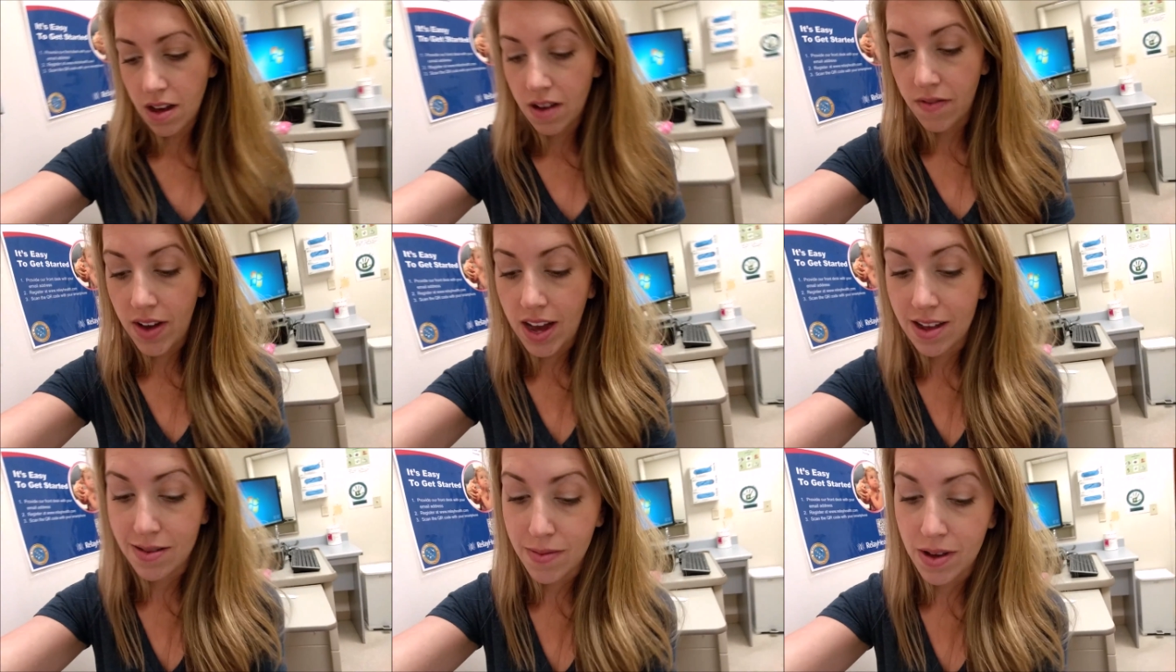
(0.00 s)
of
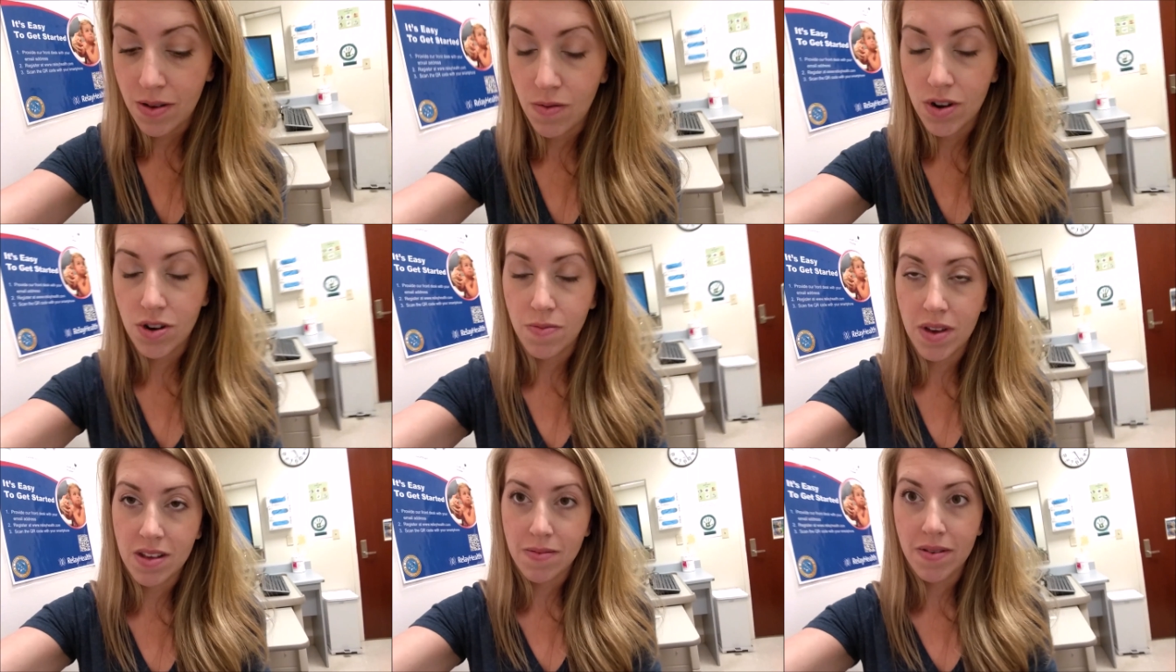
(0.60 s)
asthma,
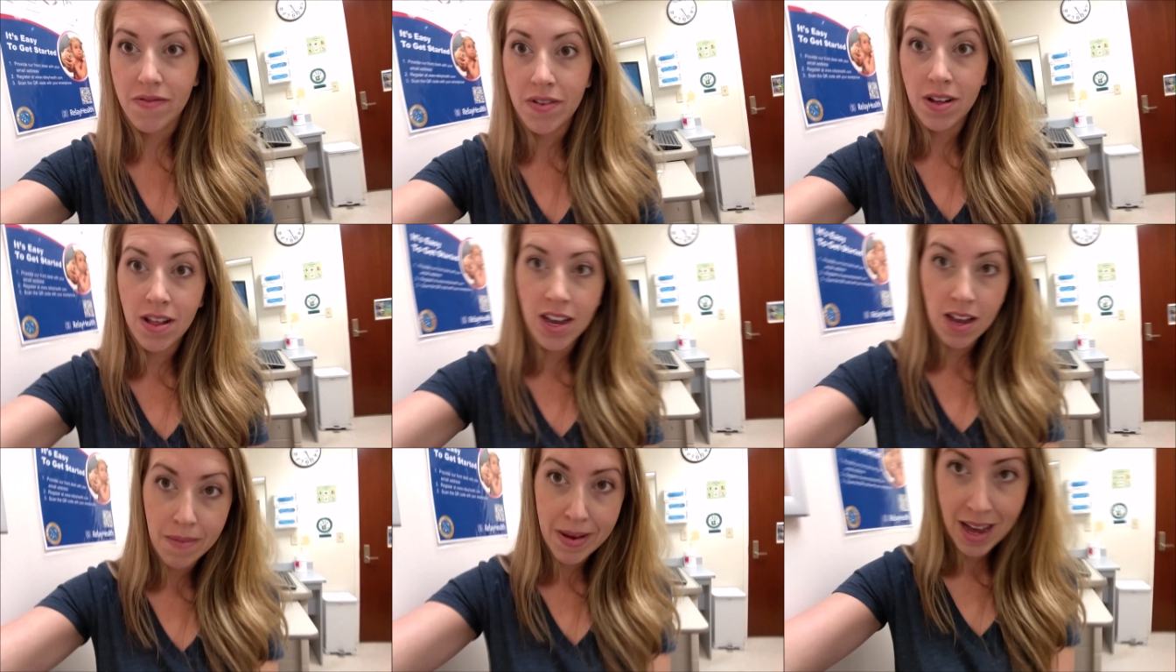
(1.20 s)
which makes me feel
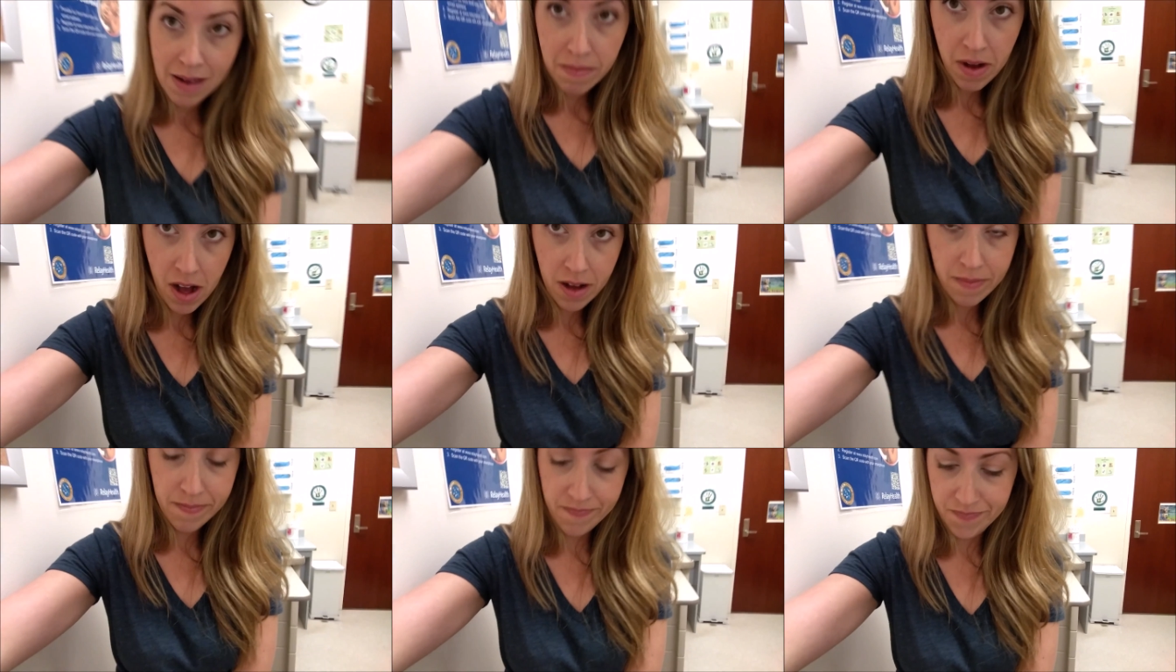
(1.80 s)
like a bad
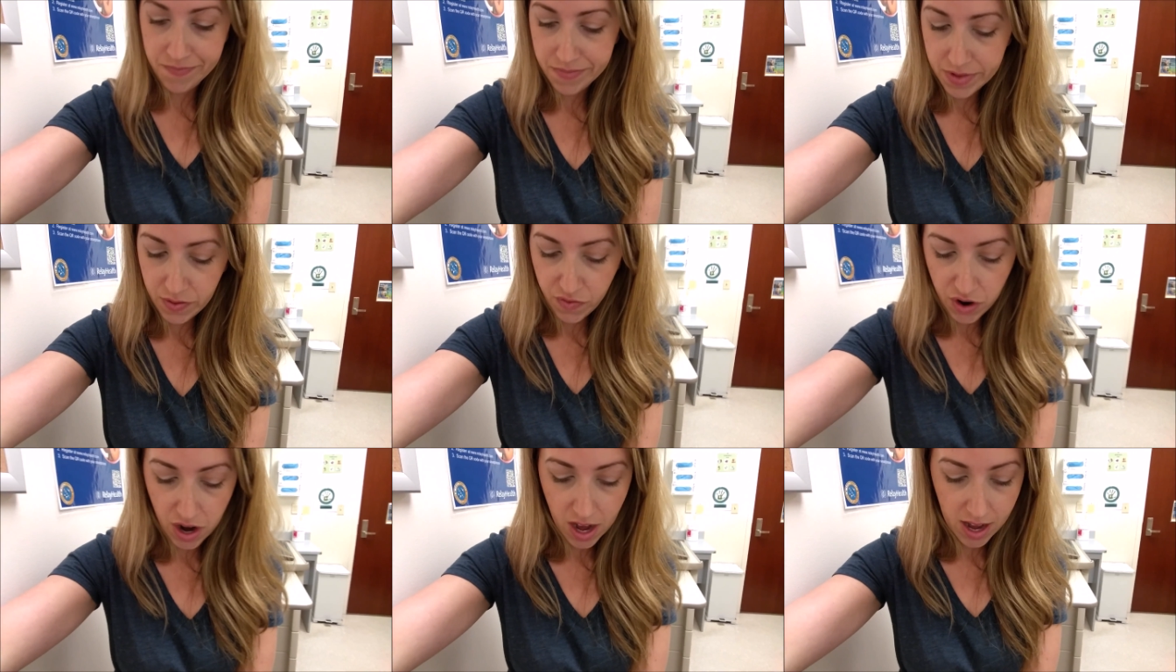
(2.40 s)
mom
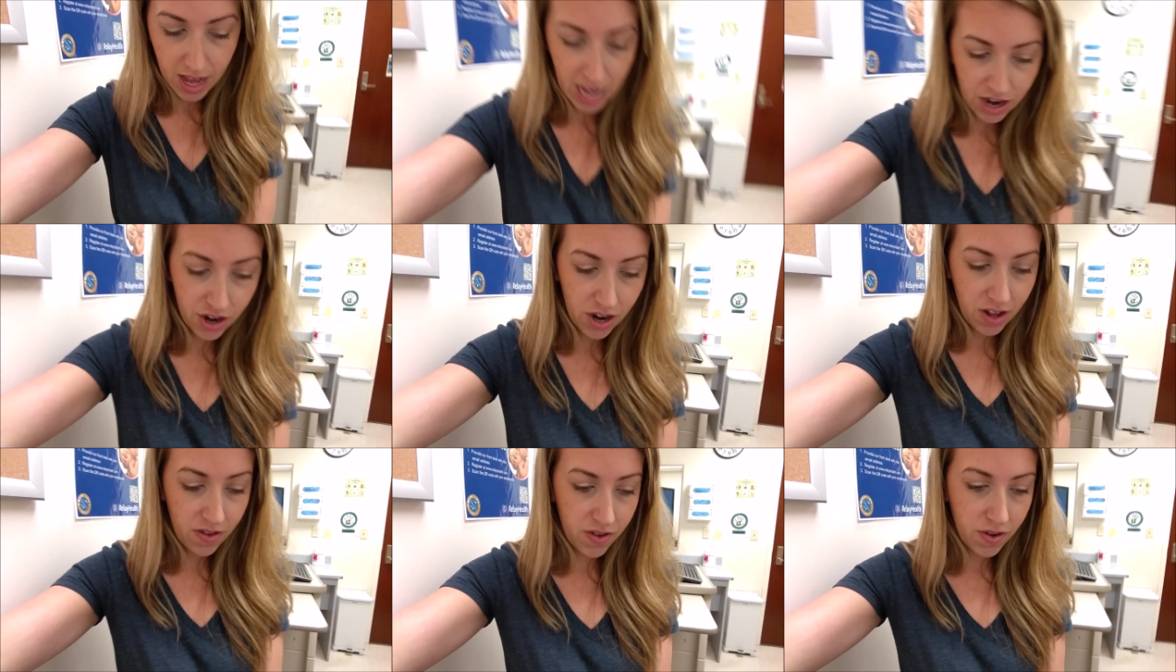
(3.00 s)
for not
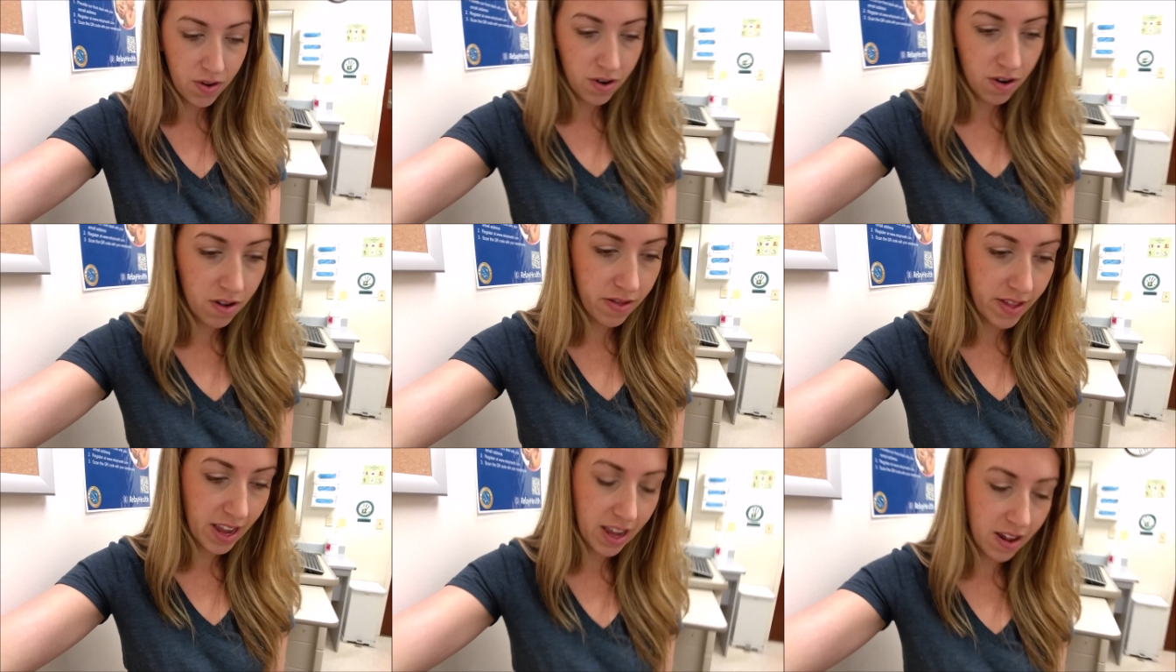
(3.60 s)
catching it sooner
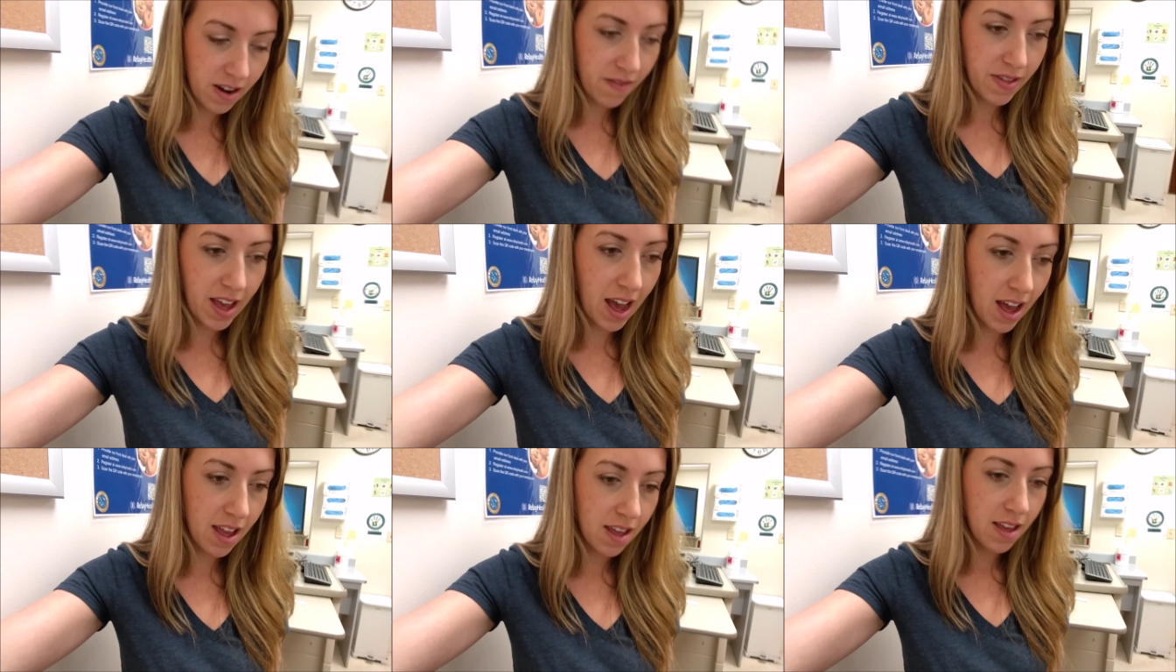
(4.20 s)
and thinking of
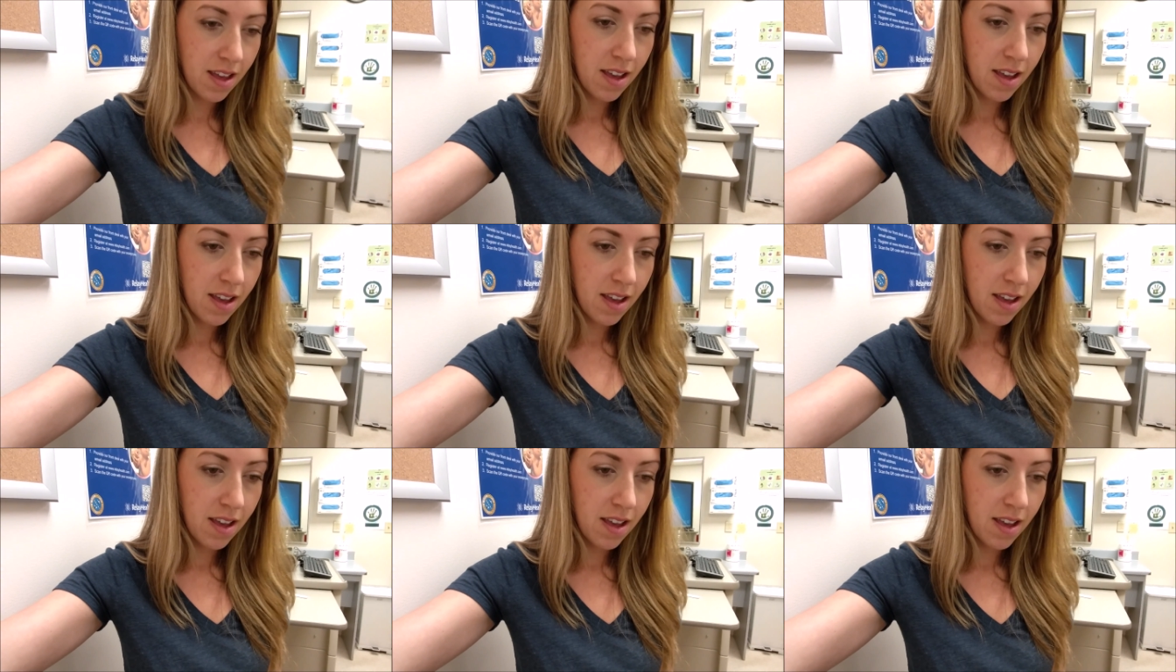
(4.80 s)
that.